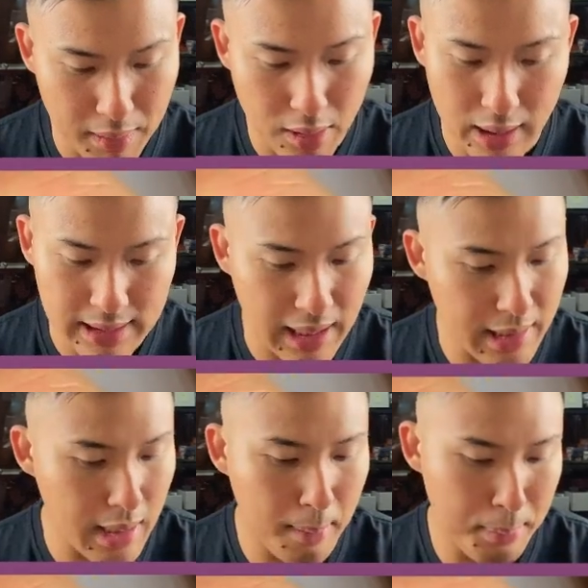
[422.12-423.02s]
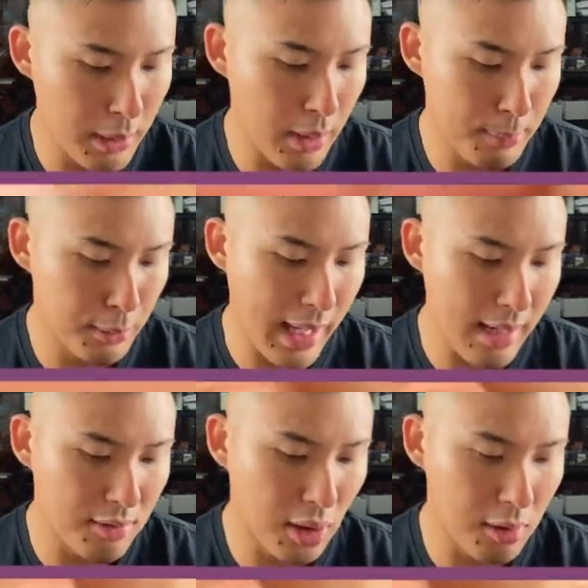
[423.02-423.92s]
Nice card here. Purple
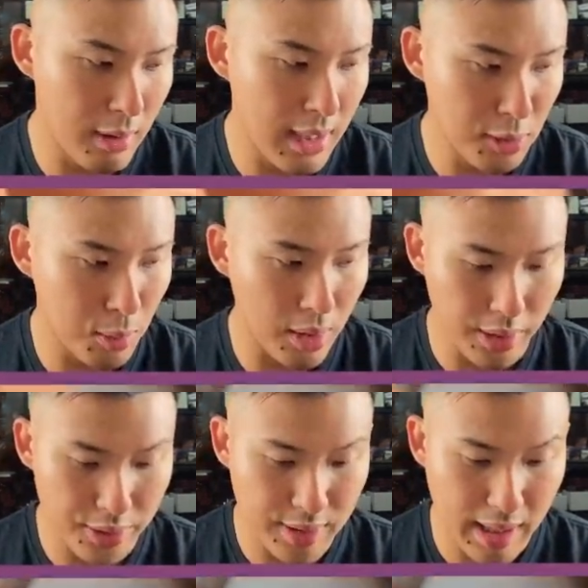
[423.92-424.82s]
out of Donruss was